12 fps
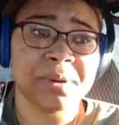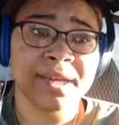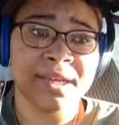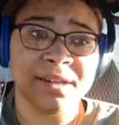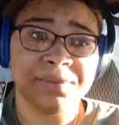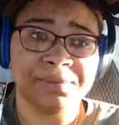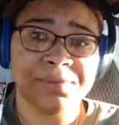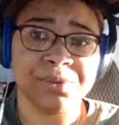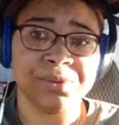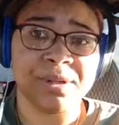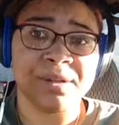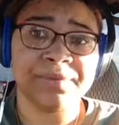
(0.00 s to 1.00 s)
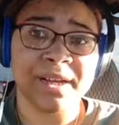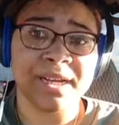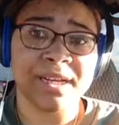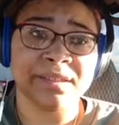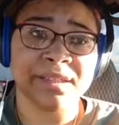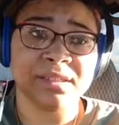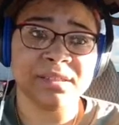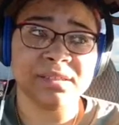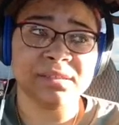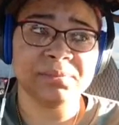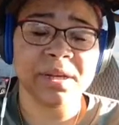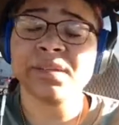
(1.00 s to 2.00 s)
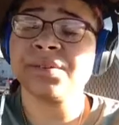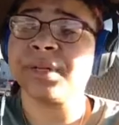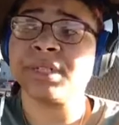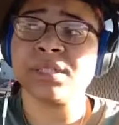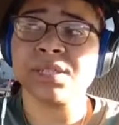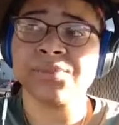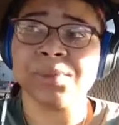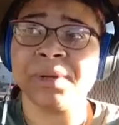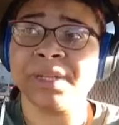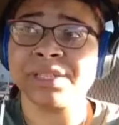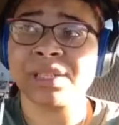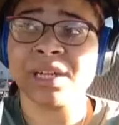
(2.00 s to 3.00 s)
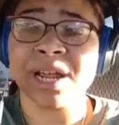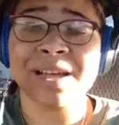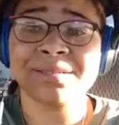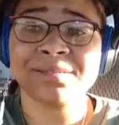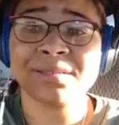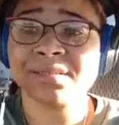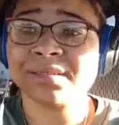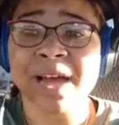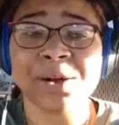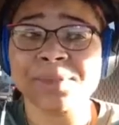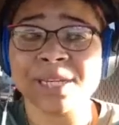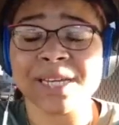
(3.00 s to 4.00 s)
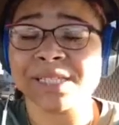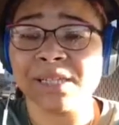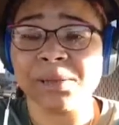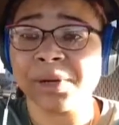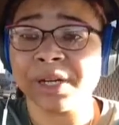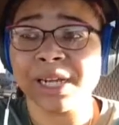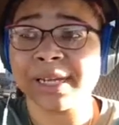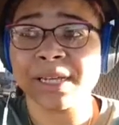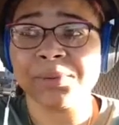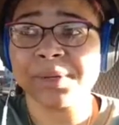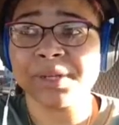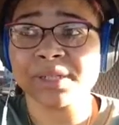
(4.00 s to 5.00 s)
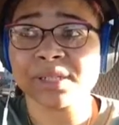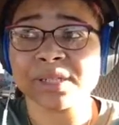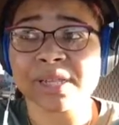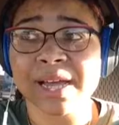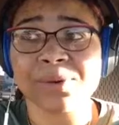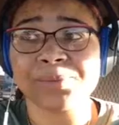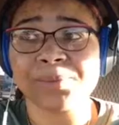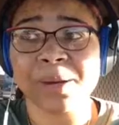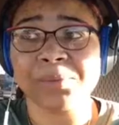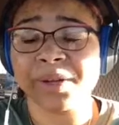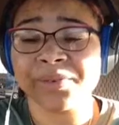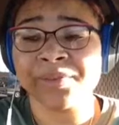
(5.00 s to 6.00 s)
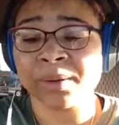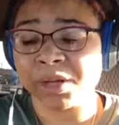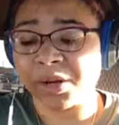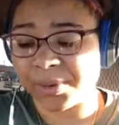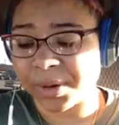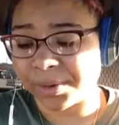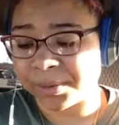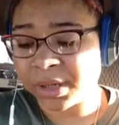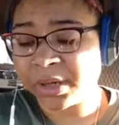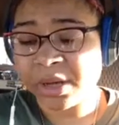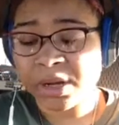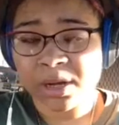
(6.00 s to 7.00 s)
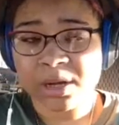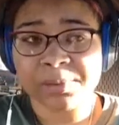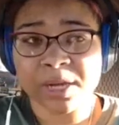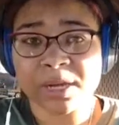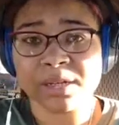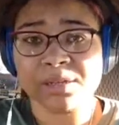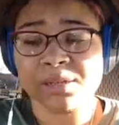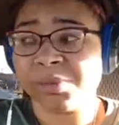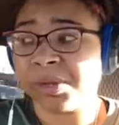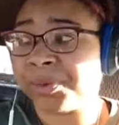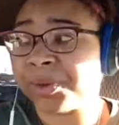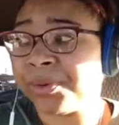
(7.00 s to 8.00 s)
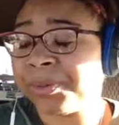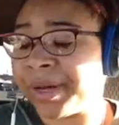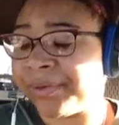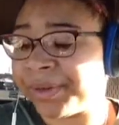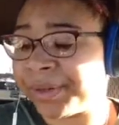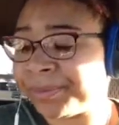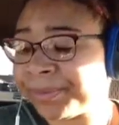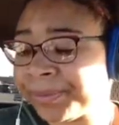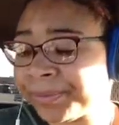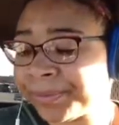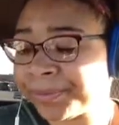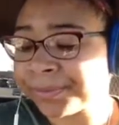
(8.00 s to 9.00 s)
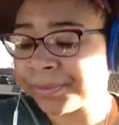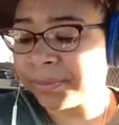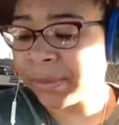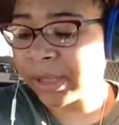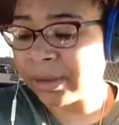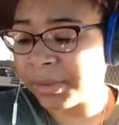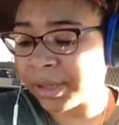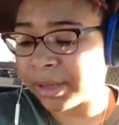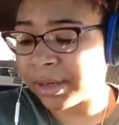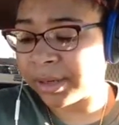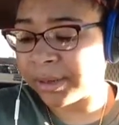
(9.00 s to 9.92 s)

back in to find out that band director's in remission, and I was not celebrating like he was, because I'm ready for him to go on up yonder to be with whomever. But